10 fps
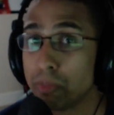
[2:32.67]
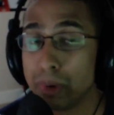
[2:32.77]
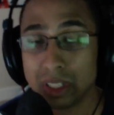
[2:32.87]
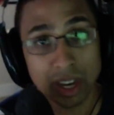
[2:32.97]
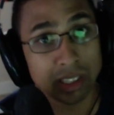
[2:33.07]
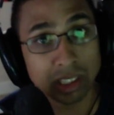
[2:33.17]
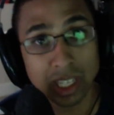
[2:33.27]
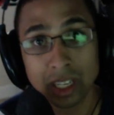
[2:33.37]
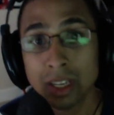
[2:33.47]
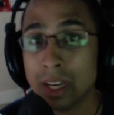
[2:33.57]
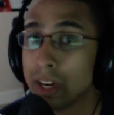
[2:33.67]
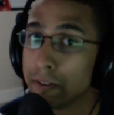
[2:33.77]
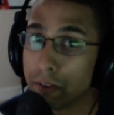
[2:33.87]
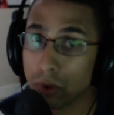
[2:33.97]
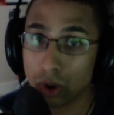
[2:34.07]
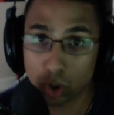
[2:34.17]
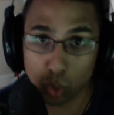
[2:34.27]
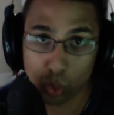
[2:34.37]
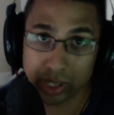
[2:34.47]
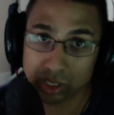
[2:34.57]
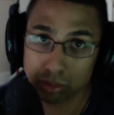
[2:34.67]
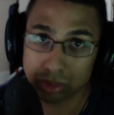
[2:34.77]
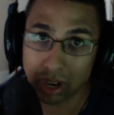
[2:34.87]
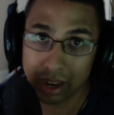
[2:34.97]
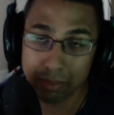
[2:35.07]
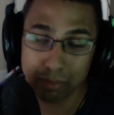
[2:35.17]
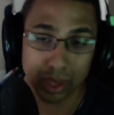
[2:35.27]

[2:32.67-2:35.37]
been testing for quite some time.